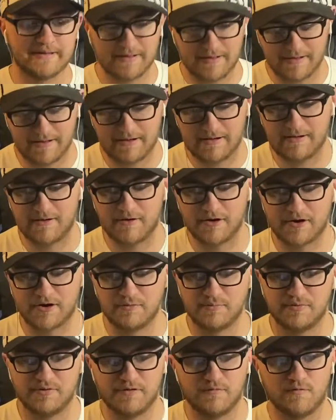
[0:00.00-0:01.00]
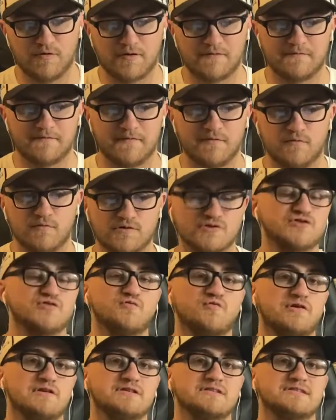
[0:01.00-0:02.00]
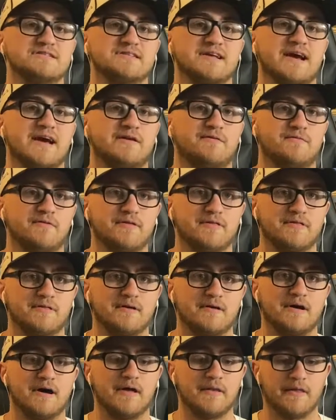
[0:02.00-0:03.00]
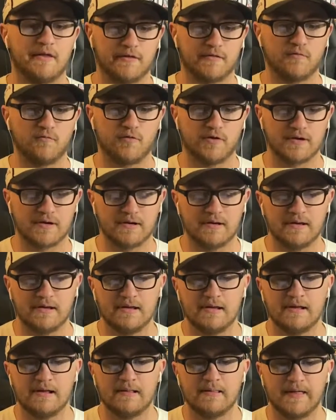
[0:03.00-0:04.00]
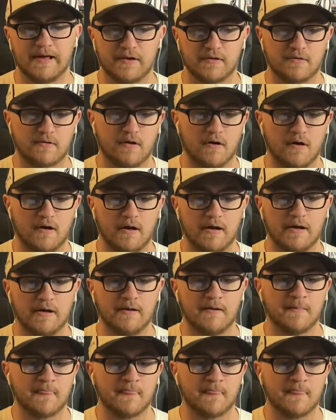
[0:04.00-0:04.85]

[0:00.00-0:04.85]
Arguably one of the worst ones, tied with another one later on.